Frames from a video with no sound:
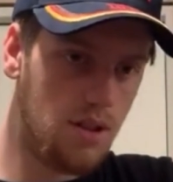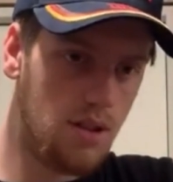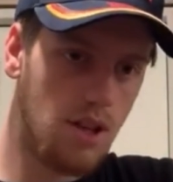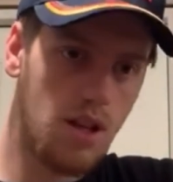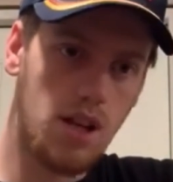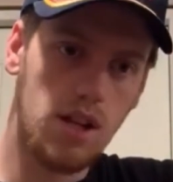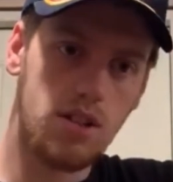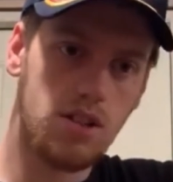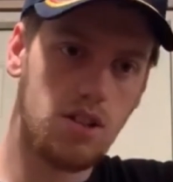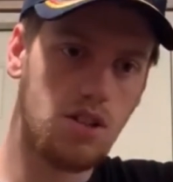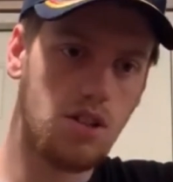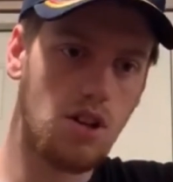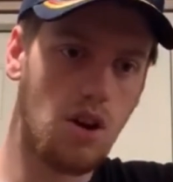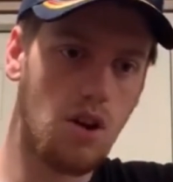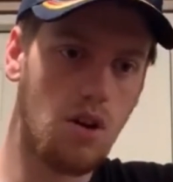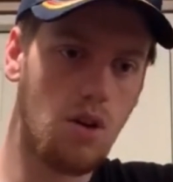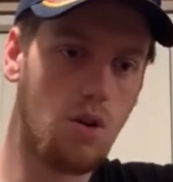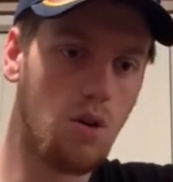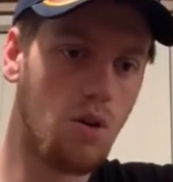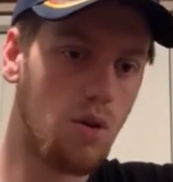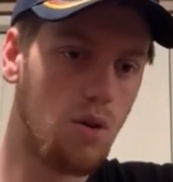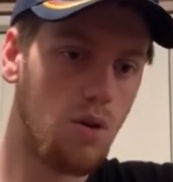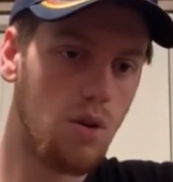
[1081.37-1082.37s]
it's
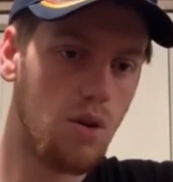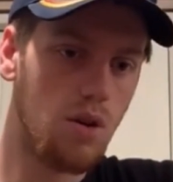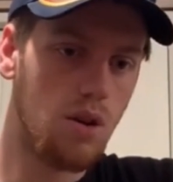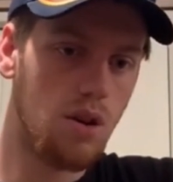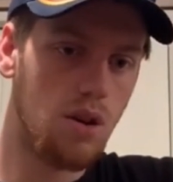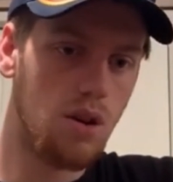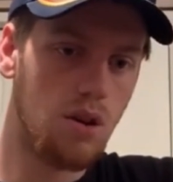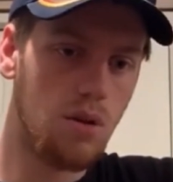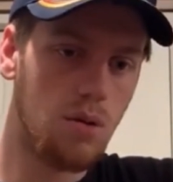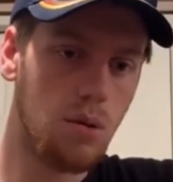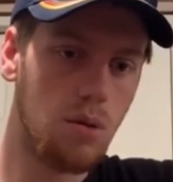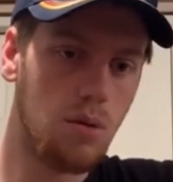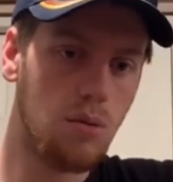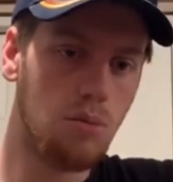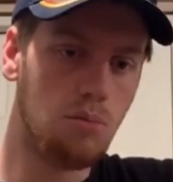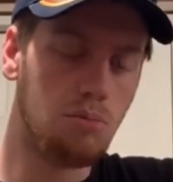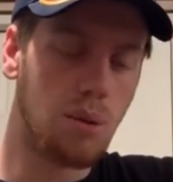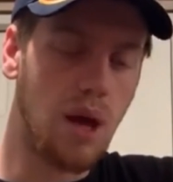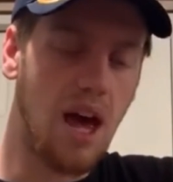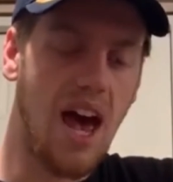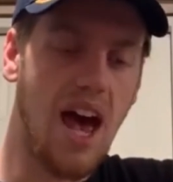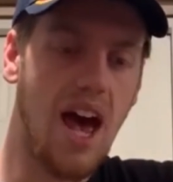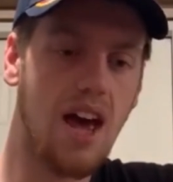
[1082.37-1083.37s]
so
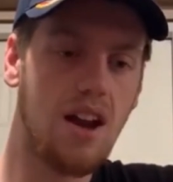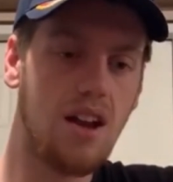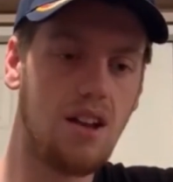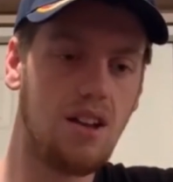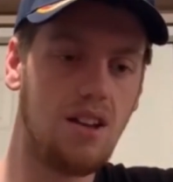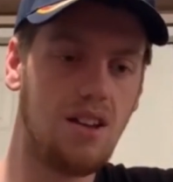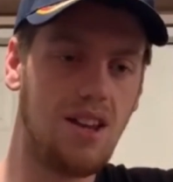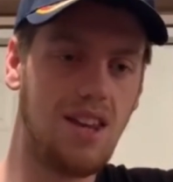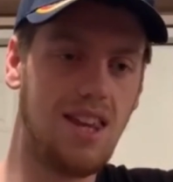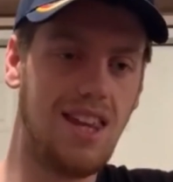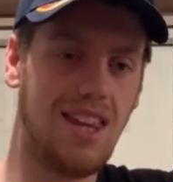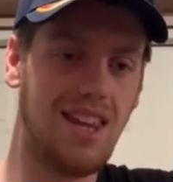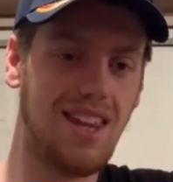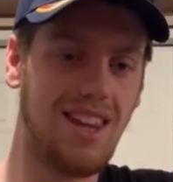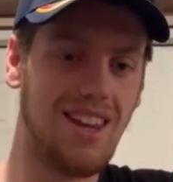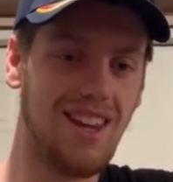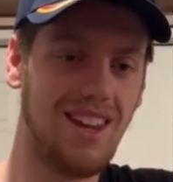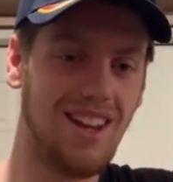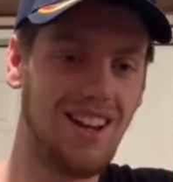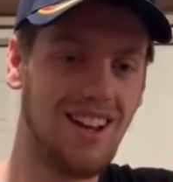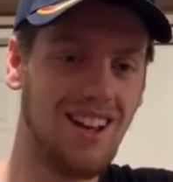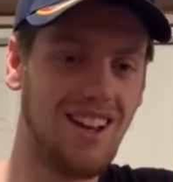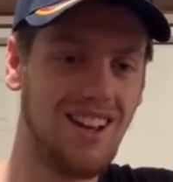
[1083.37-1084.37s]
bad
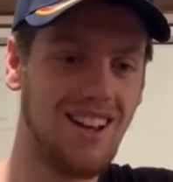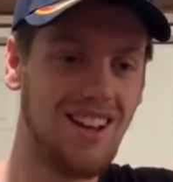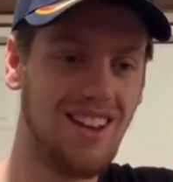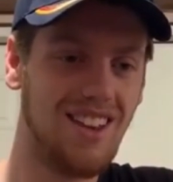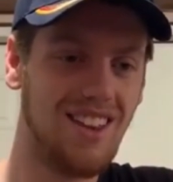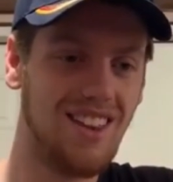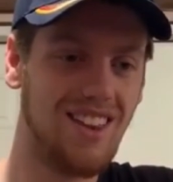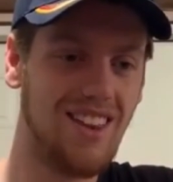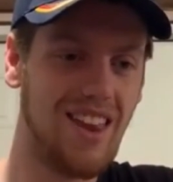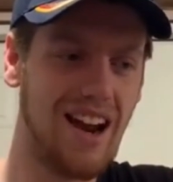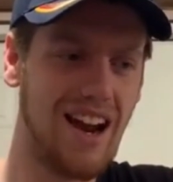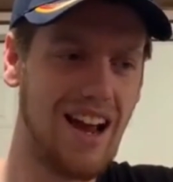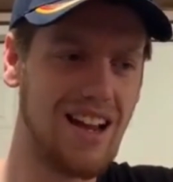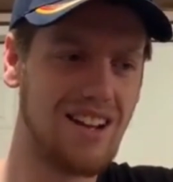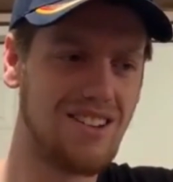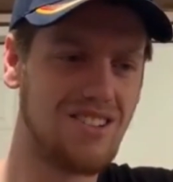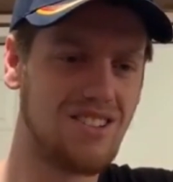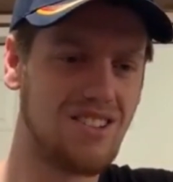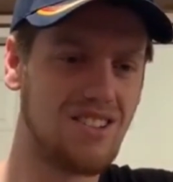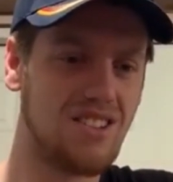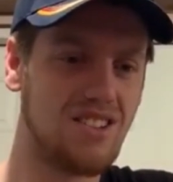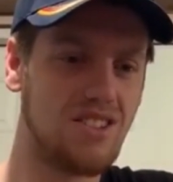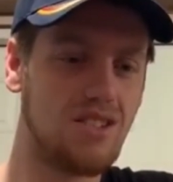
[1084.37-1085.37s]
that I
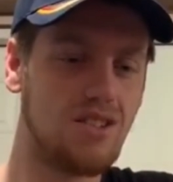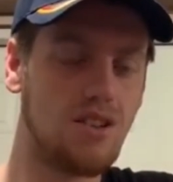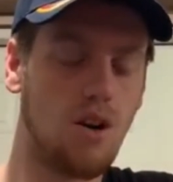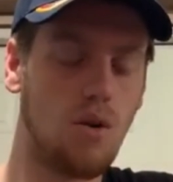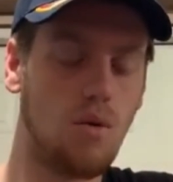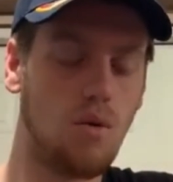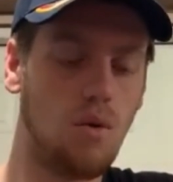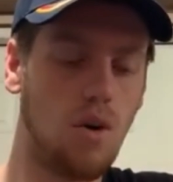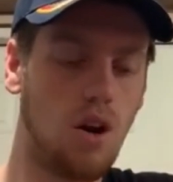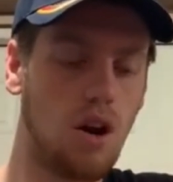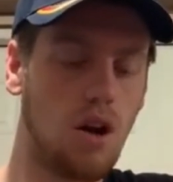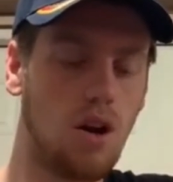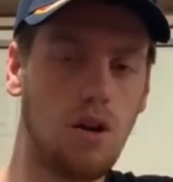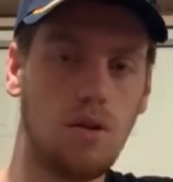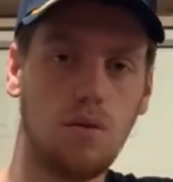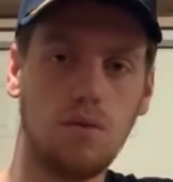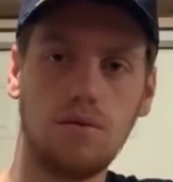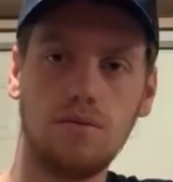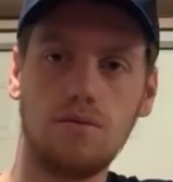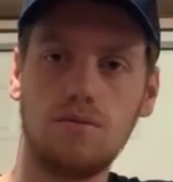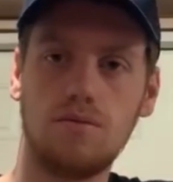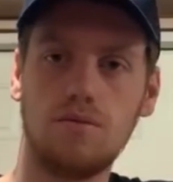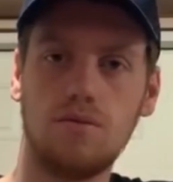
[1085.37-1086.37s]
just don't want to,
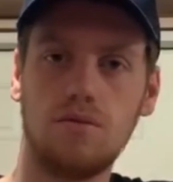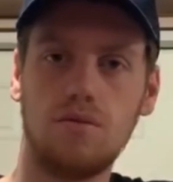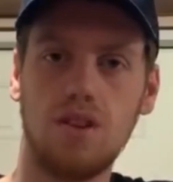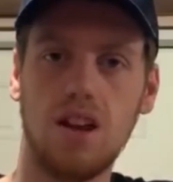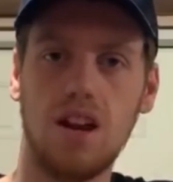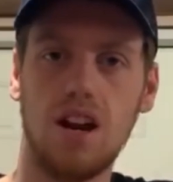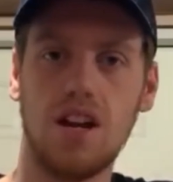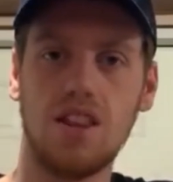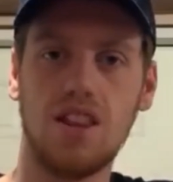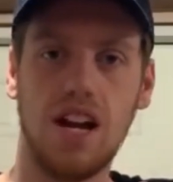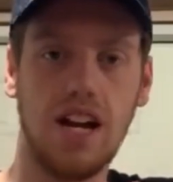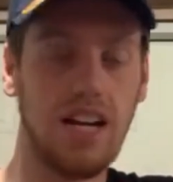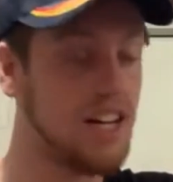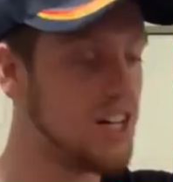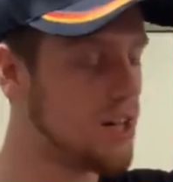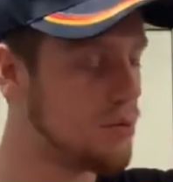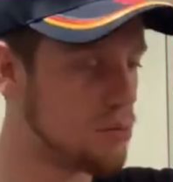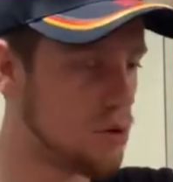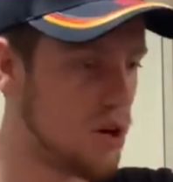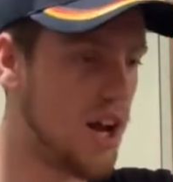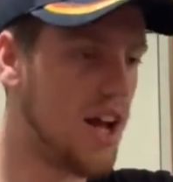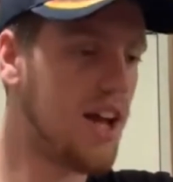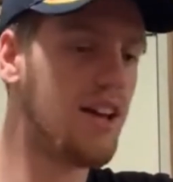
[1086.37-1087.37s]
that I need a
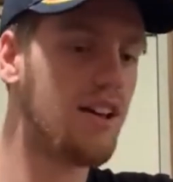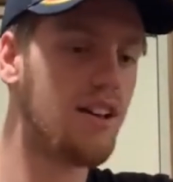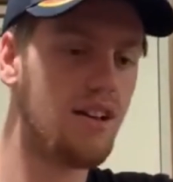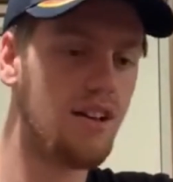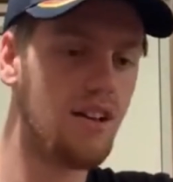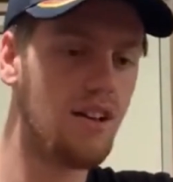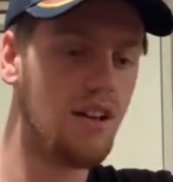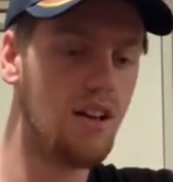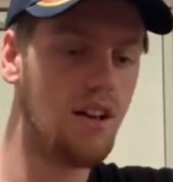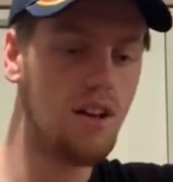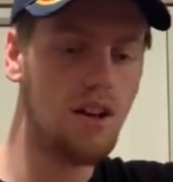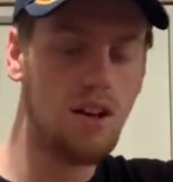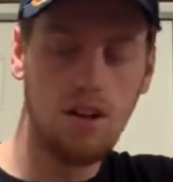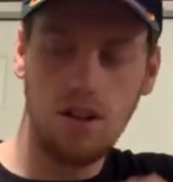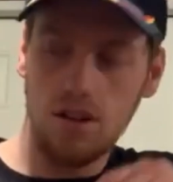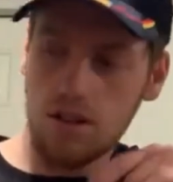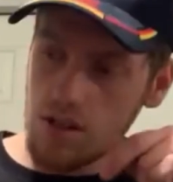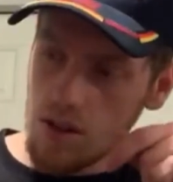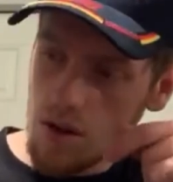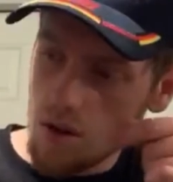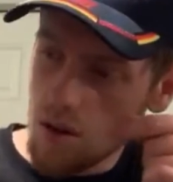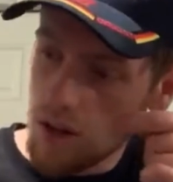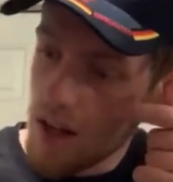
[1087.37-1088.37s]
break.
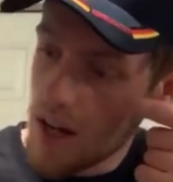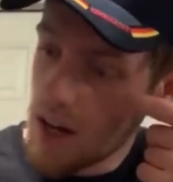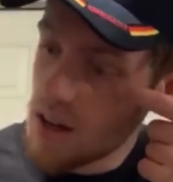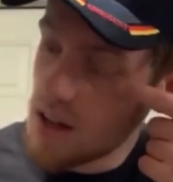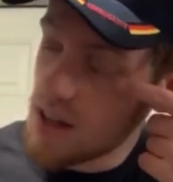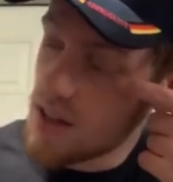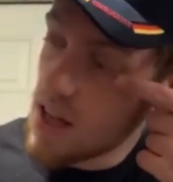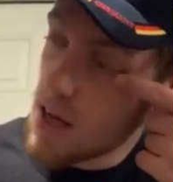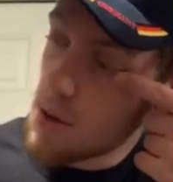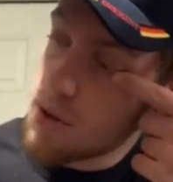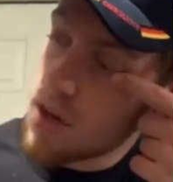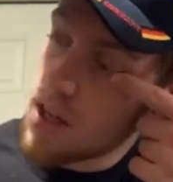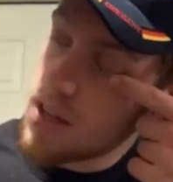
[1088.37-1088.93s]
So a lot of the time when